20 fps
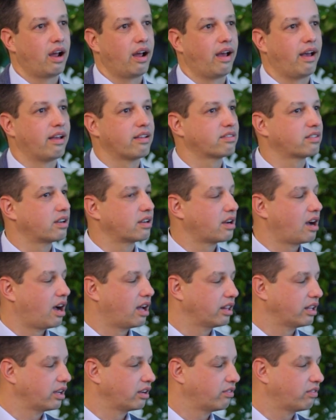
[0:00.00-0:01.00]
ask a
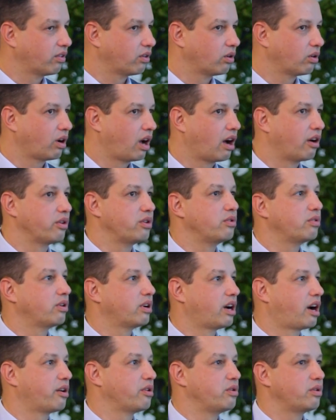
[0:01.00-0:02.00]
colleague for how
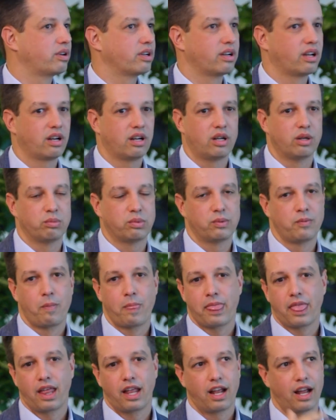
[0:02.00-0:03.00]
you can help.
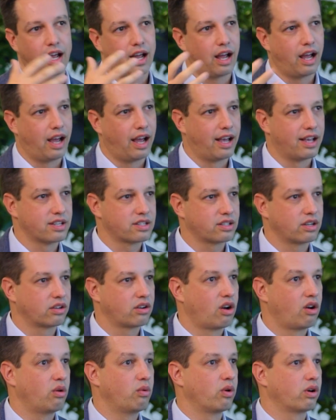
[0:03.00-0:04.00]
Ask a
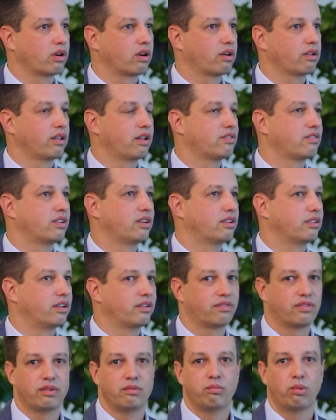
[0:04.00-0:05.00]
coworker that's in a
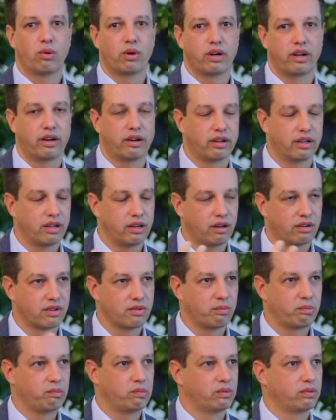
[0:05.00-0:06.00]
different board area
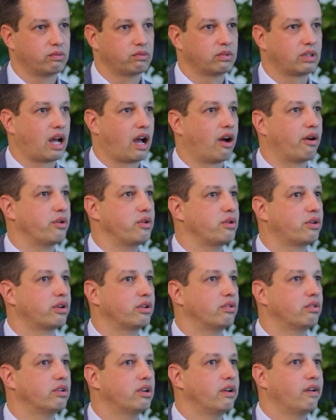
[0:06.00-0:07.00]
and how you
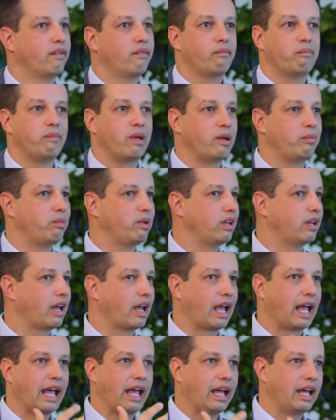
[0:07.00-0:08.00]
can
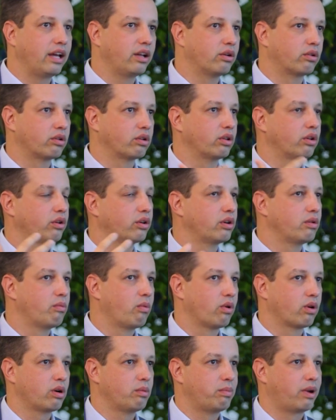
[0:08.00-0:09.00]
maybe aid or learn
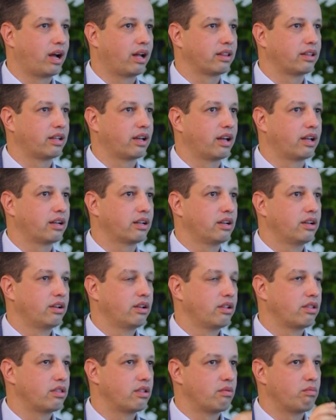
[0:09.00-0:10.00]
more about that.
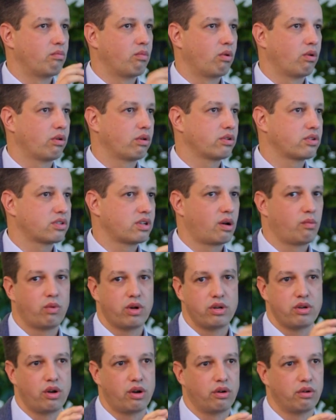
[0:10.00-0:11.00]
The more
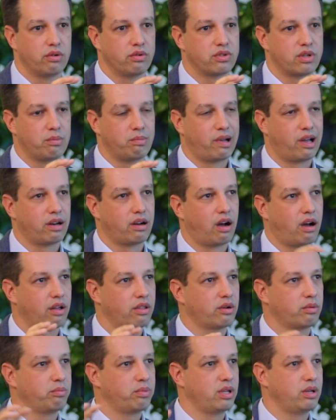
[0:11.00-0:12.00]
someone knows about
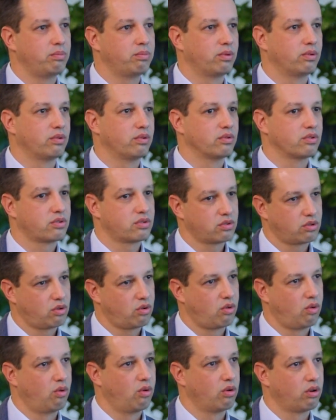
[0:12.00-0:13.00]
other people's
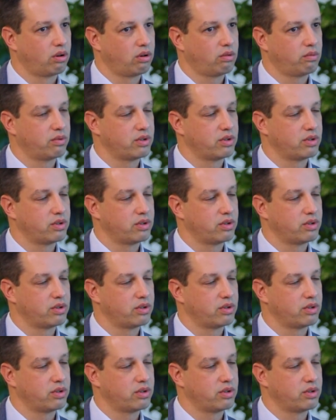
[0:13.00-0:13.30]
core